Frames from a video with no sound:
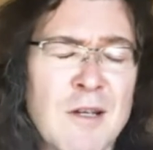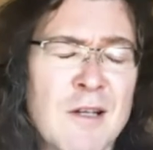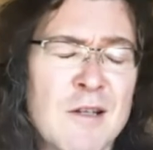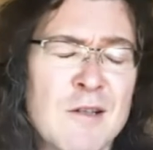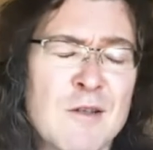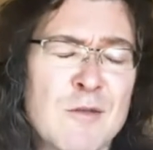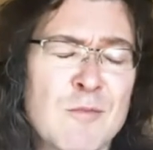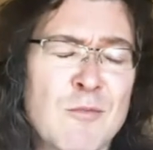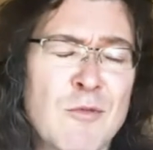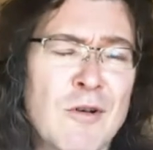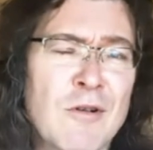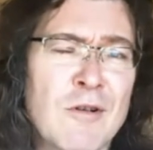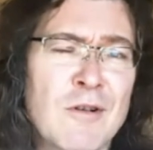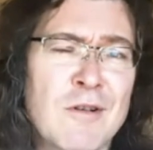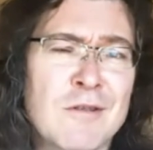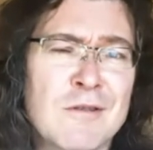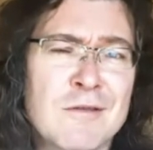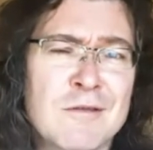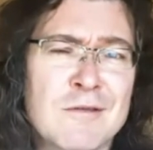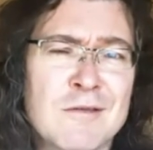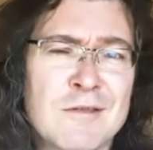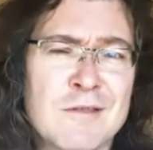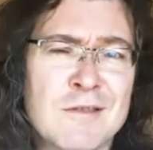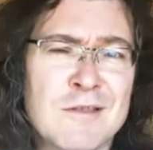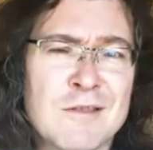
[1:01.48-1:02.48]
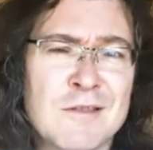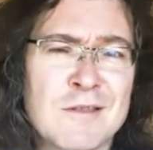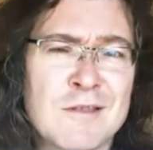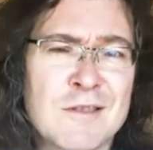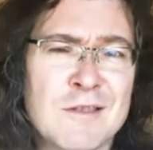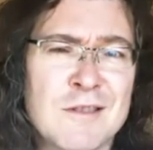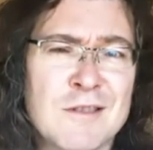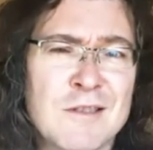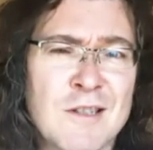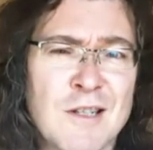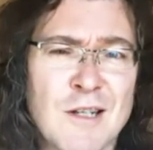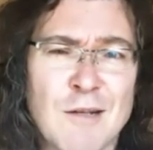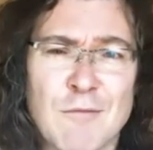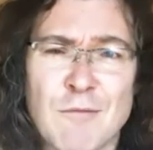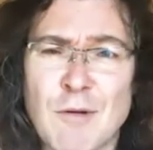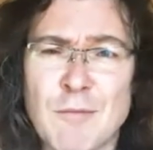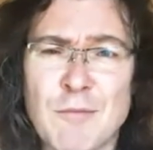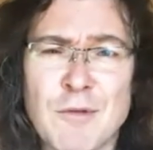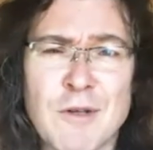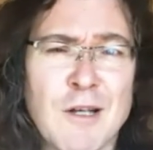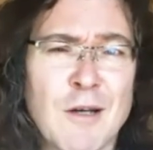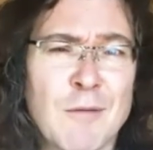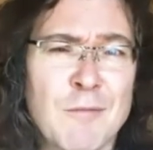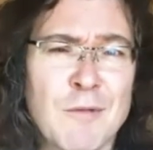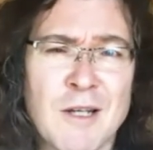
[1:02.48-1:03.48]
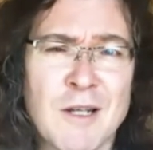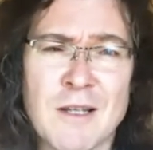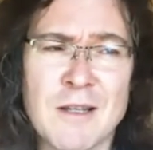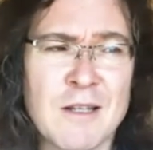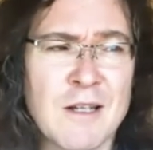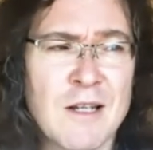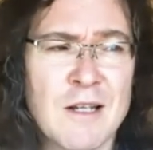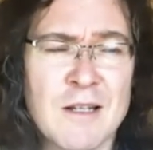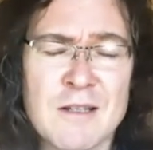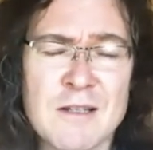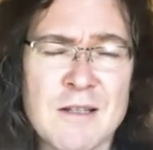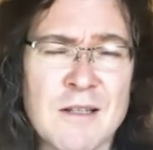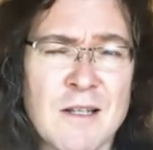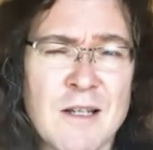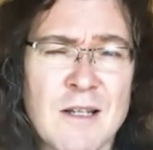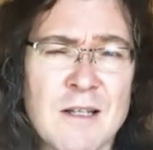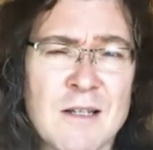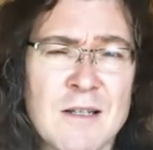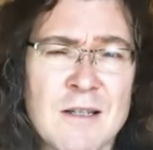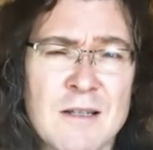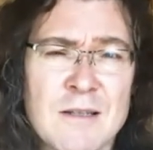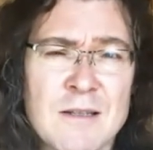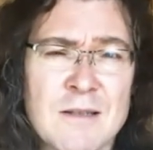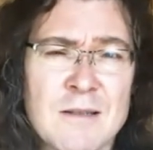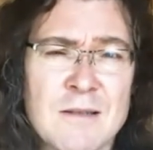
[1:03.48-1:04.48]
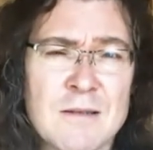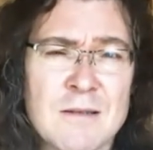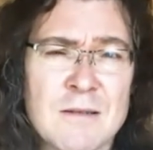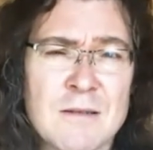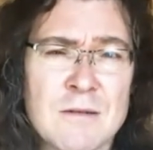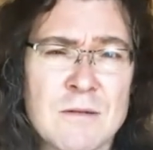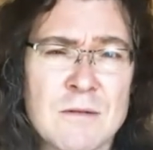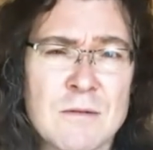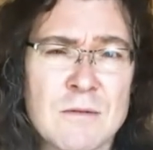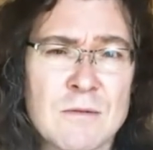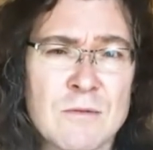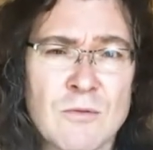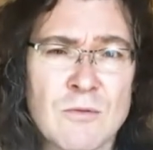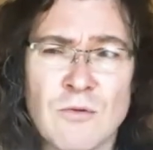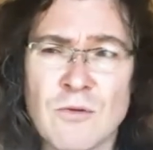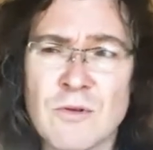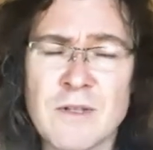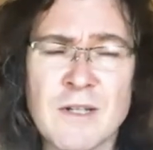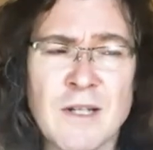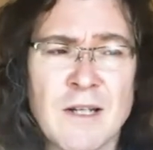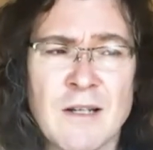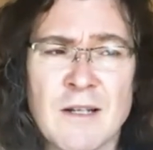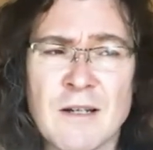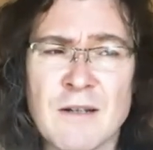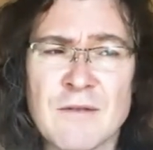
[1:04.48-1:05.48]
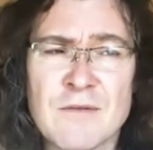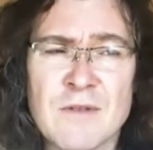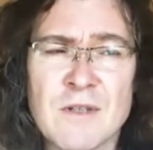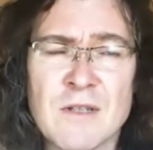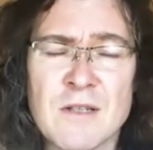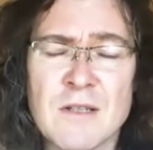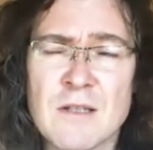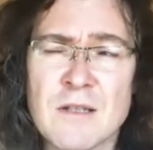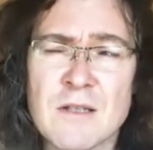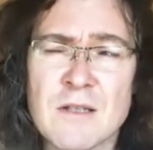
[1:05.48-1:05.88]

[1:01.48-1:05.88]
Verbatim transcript: in tomorrow, and I won't be coming in the next day or the day after.